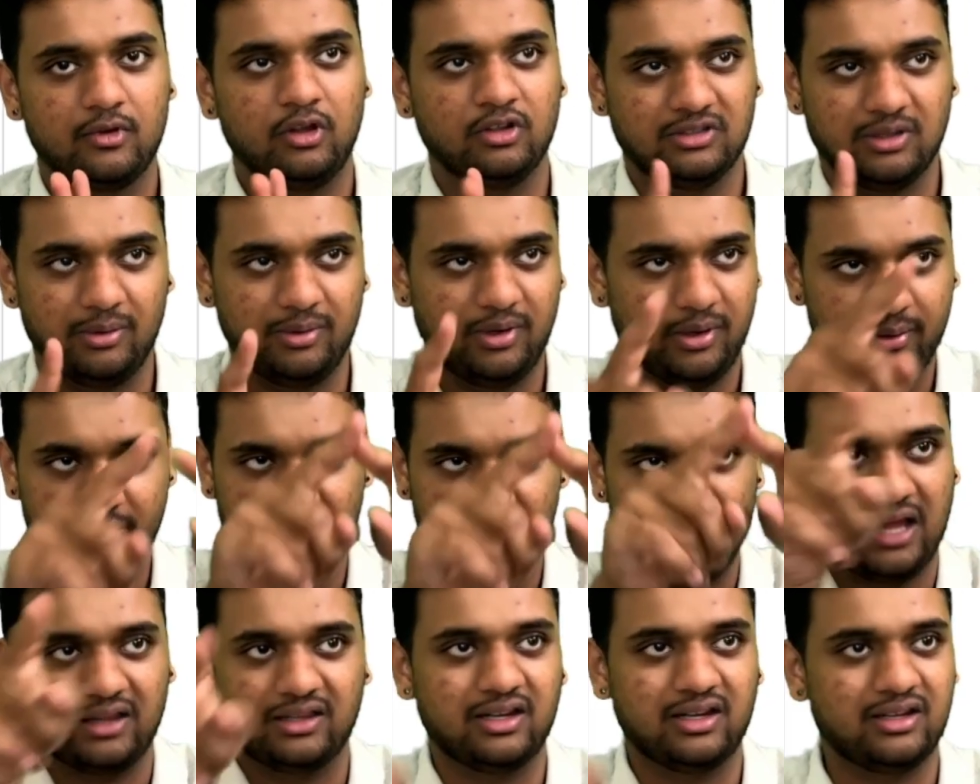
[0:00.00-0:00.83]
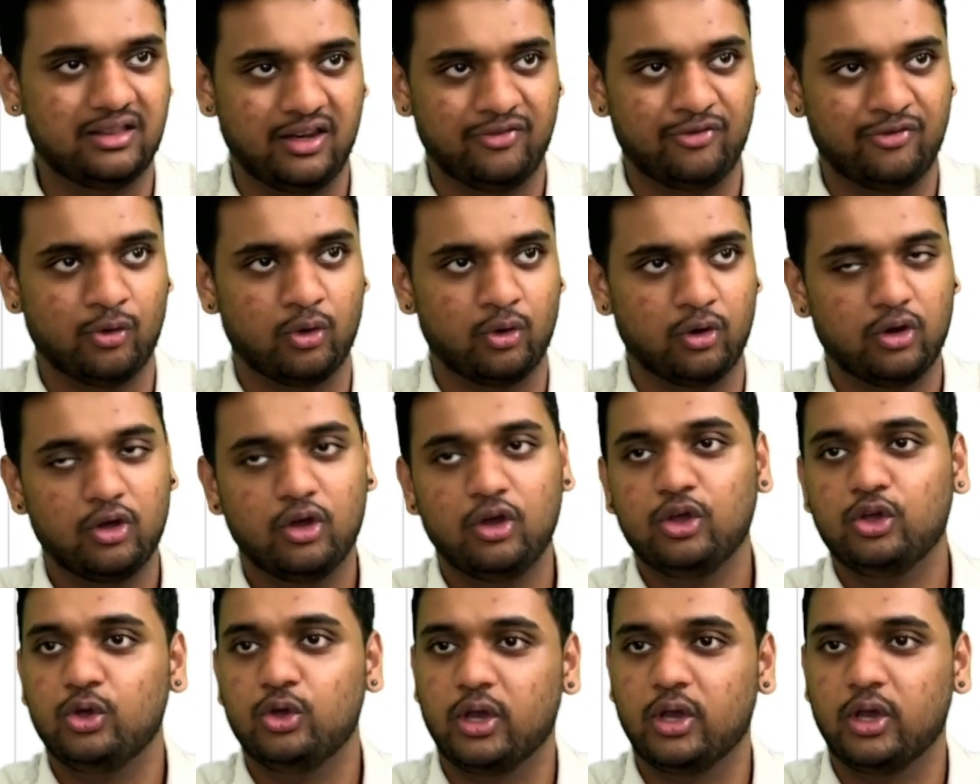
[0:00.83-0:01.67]
Something between other 3, 4.
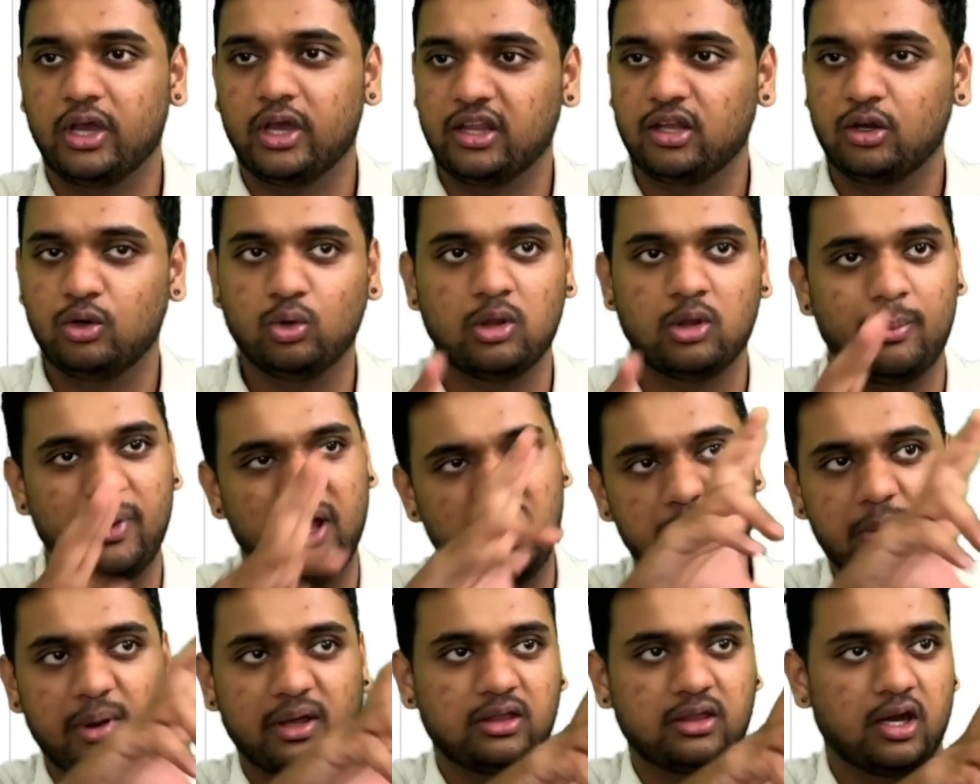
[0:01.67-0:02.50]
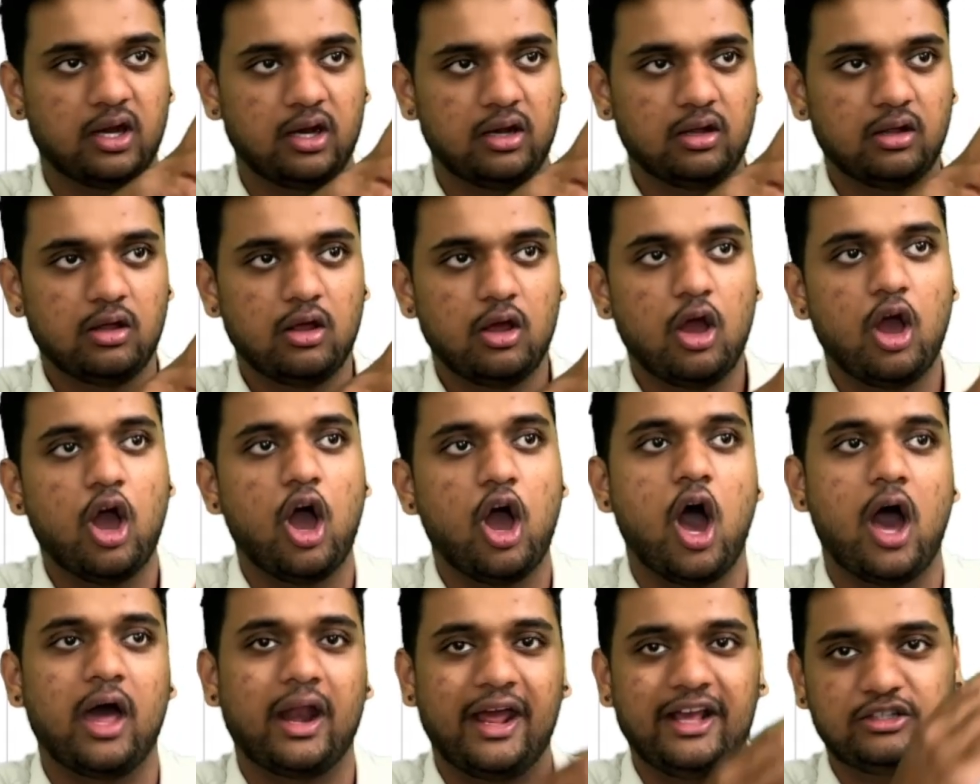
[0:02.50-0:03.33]
You can either do the big method
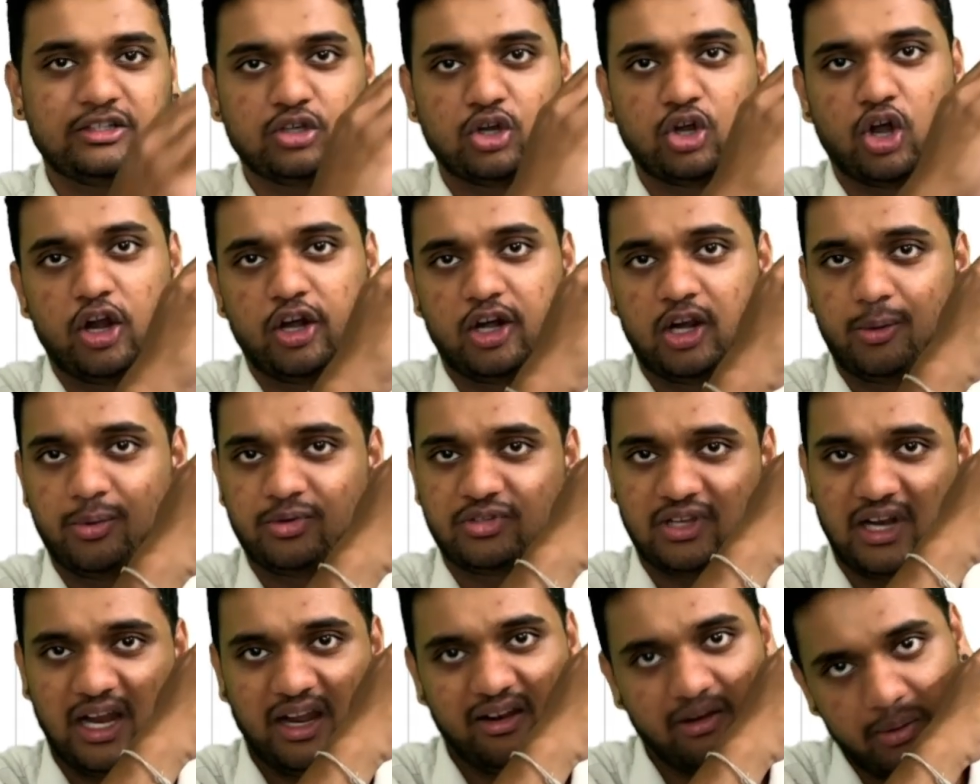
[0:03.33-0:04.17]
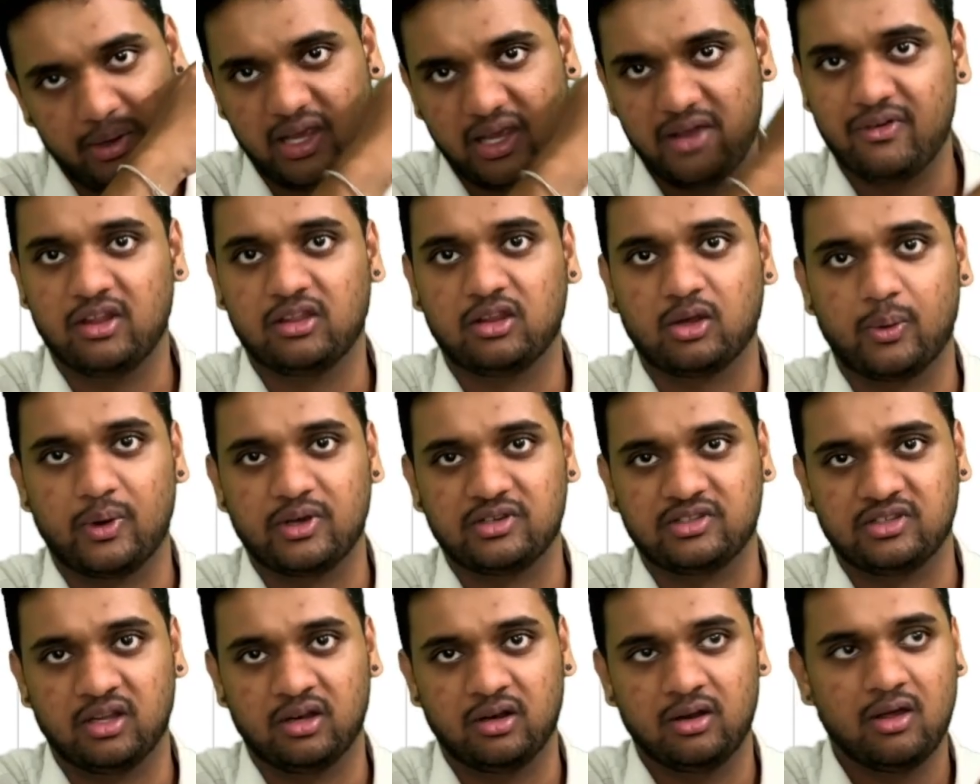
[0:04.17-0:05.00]
or ISO contribution line will be given as the
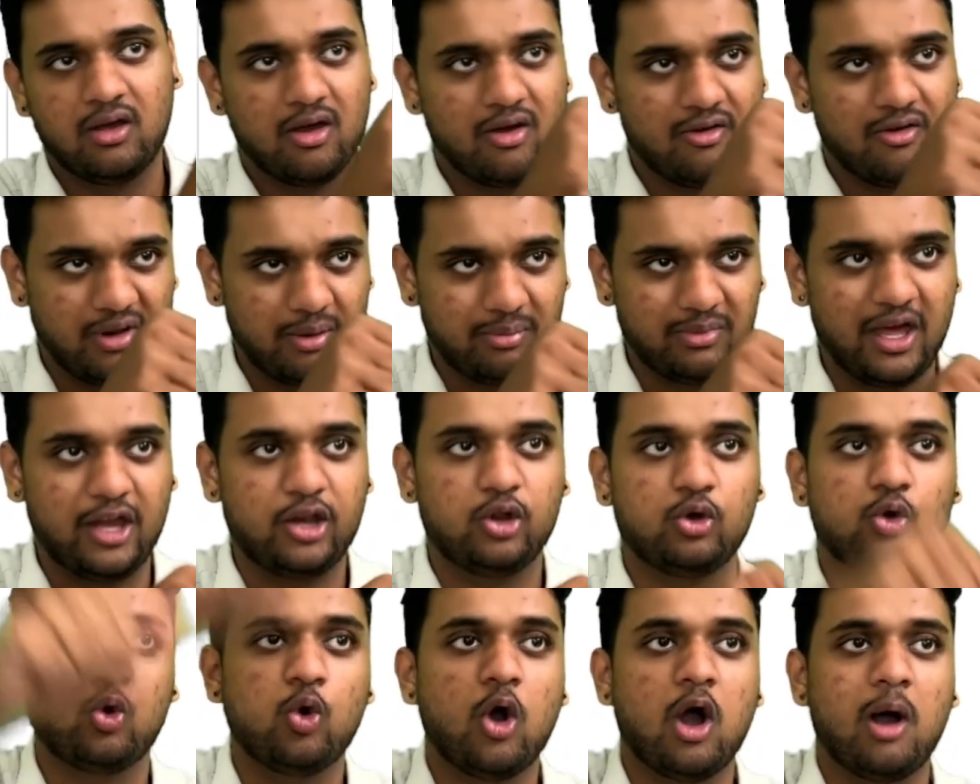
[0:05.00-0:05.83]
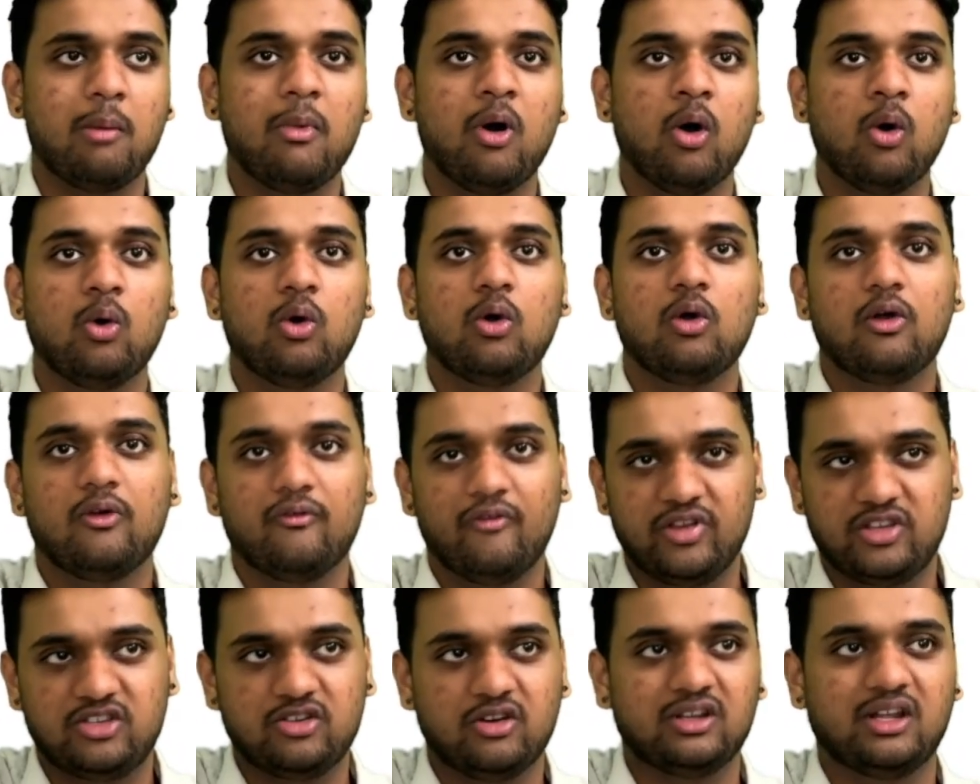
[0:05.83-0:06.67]
question. From there you go above.
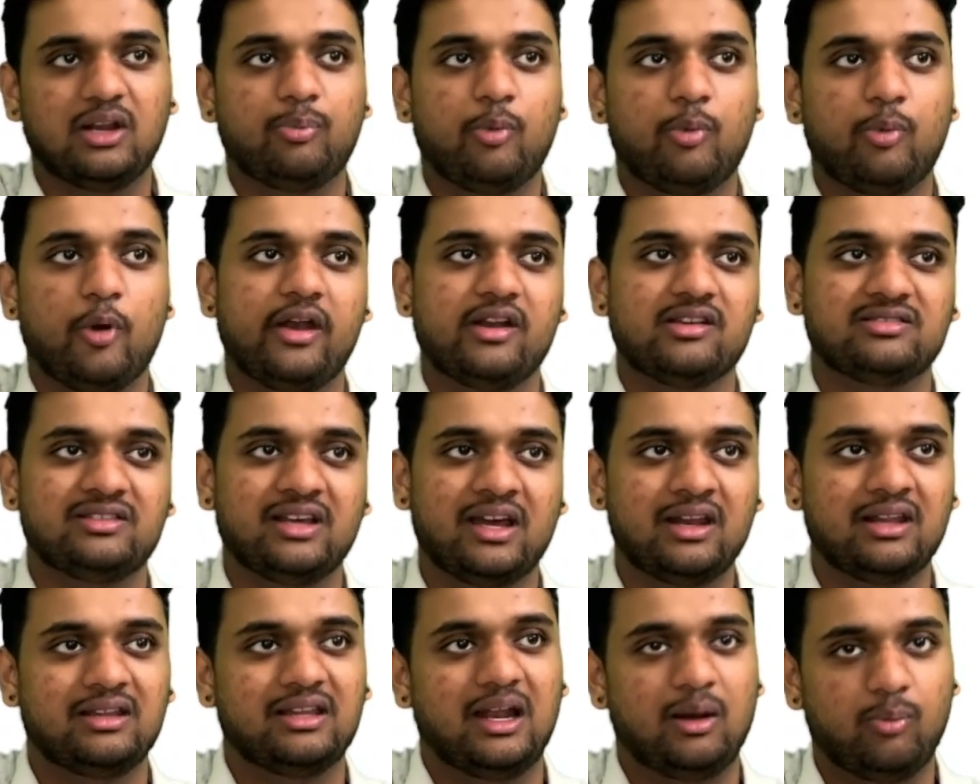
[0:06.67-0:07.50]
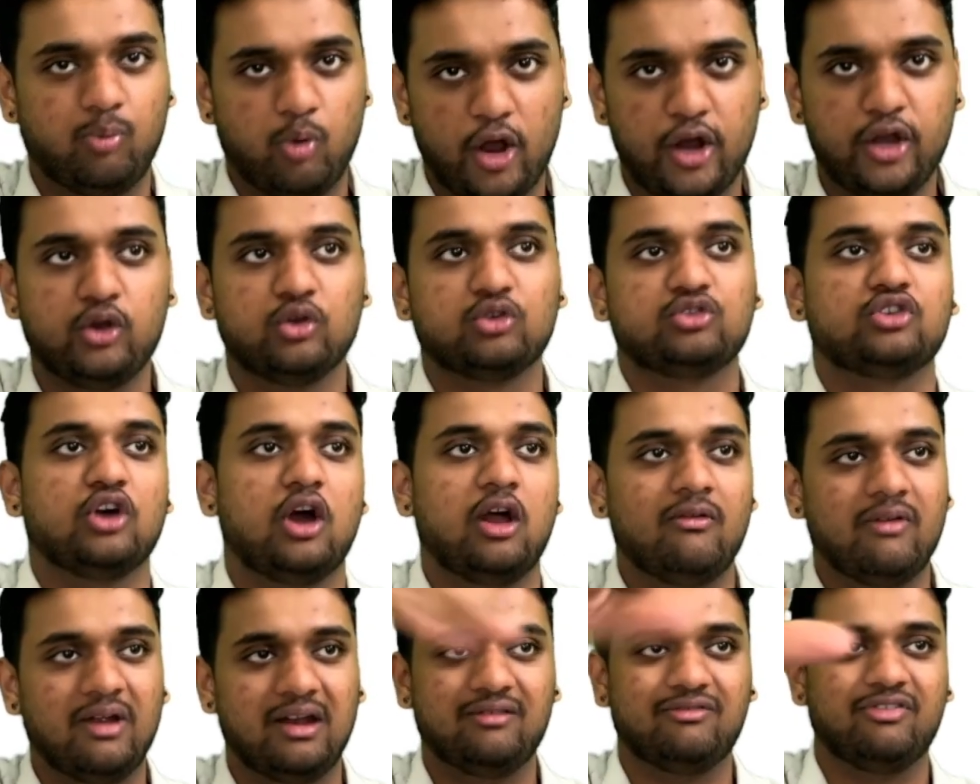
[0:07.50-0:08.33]
Whichever that point is there, that point you
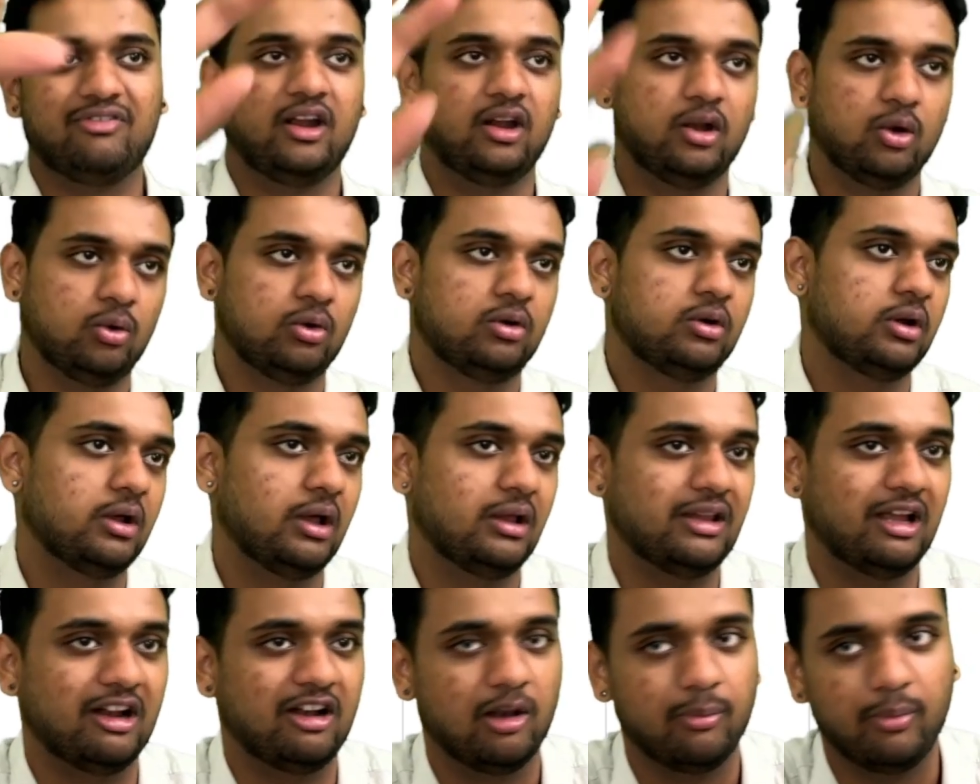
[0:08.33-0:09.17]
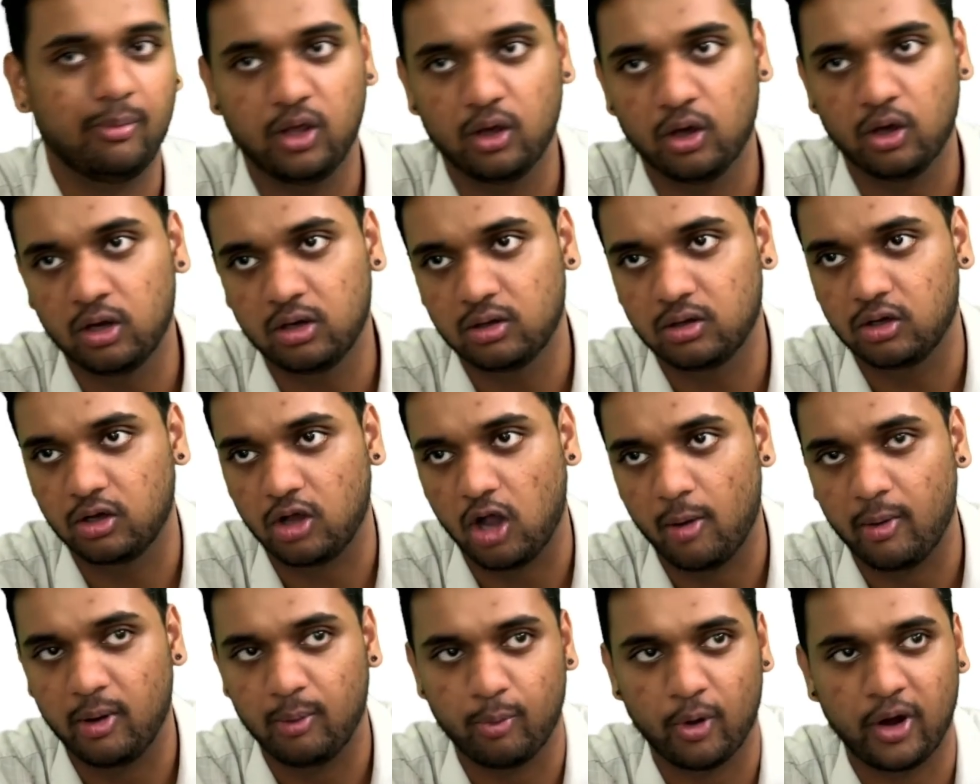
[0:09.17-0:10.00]
solve and find out. That will be your
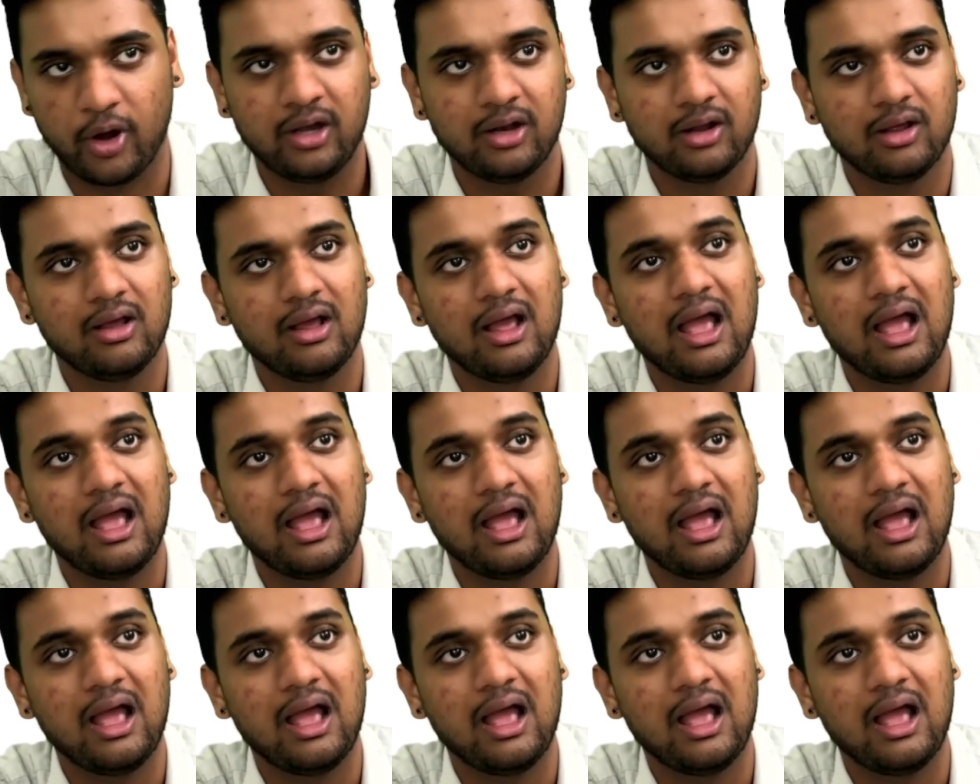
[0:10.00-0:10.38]
common point.